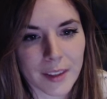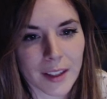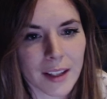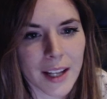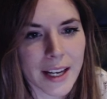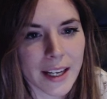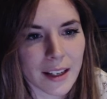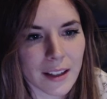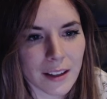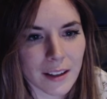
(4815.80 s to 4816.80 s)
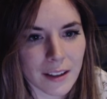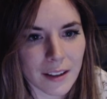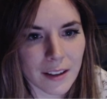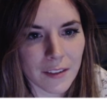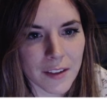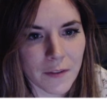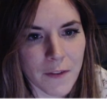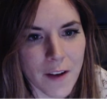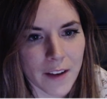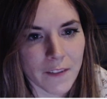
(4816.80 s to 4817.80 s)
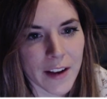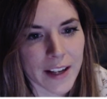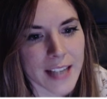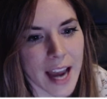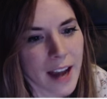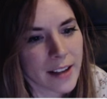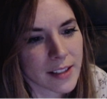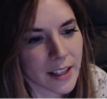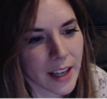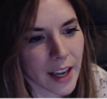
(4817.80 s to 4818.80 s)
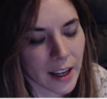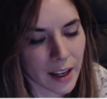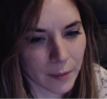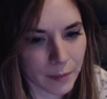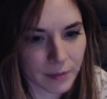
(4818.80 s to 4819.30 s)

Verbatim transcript: Like, it's a fucking fantastic game.